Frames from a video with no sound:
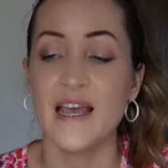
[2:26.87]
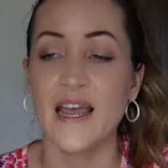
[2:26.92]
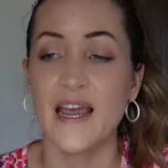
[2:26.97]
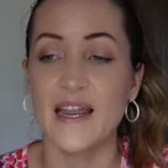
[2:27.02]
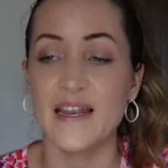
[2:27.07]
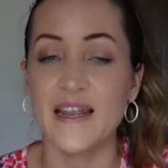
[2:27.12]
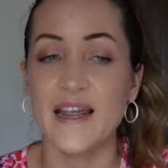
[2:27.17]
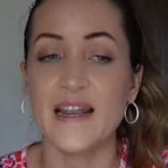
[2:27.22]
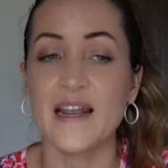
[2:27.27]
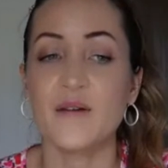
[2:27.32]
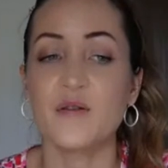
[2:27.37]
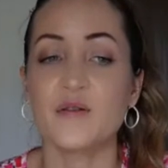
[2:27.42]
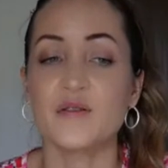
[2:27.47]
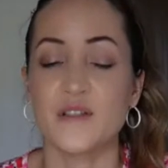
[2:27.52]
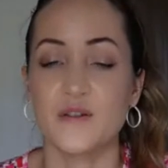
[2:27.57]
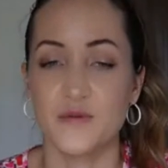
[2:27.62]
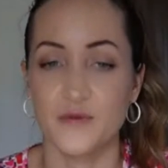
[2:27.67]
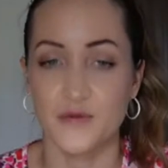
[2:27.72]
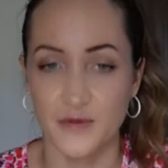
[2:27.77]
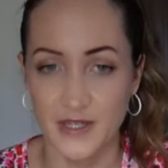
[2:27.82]
And then I was
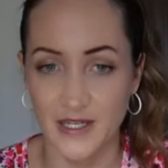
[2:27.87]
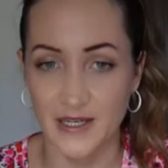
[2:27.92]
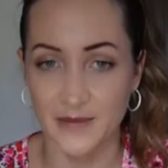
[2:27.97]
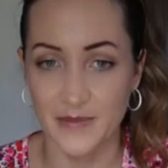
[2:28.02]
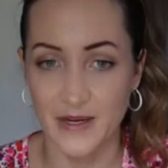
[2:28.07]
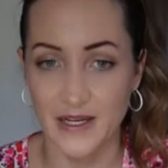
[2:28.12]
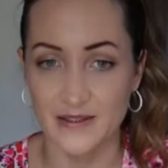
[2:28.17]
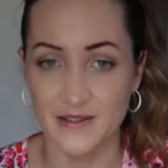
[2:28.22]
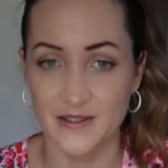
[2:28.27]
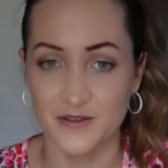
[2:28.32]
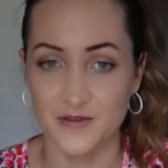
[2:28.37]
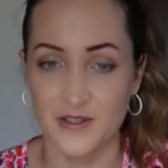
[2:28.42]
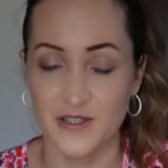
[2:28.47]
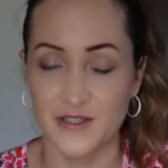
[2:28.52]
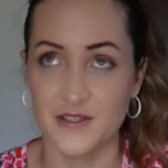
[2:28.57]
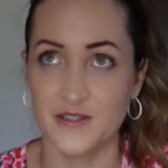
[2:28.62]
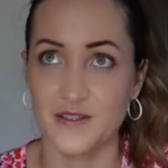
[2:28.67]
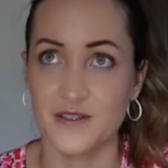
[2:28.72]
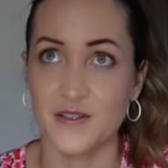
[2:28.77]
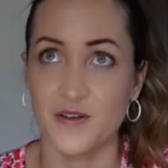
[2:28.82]
in a really bad
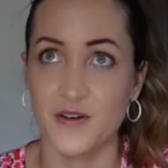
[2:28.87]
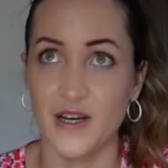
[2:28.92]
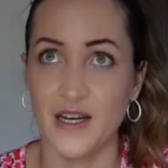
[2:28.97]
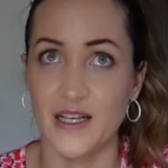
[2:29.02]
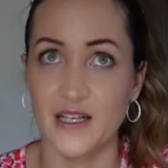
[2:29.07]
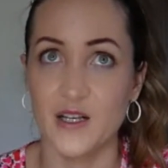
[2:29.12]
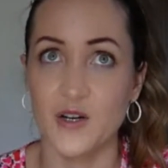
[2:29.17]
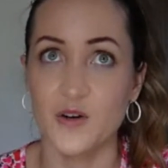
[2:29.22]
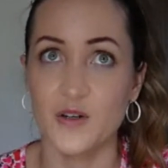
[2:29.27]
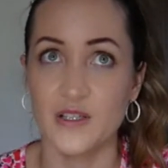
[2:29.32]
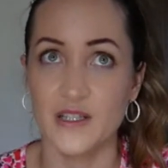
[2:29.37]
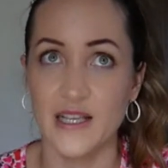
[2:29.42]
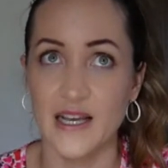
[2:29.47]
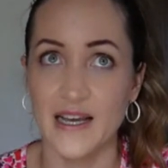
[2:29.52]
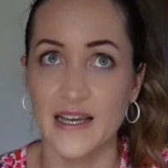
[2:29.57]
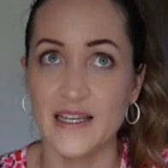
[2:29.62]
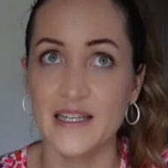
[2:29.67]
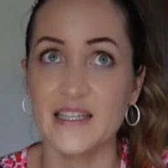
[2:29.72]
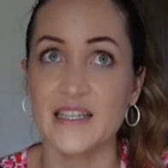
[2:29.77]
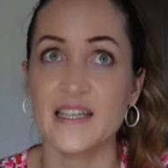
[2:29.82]
situation. So it looked
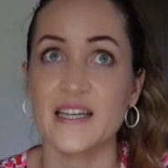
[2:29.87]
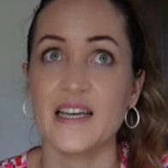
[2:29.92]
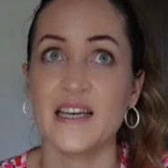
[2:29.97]
like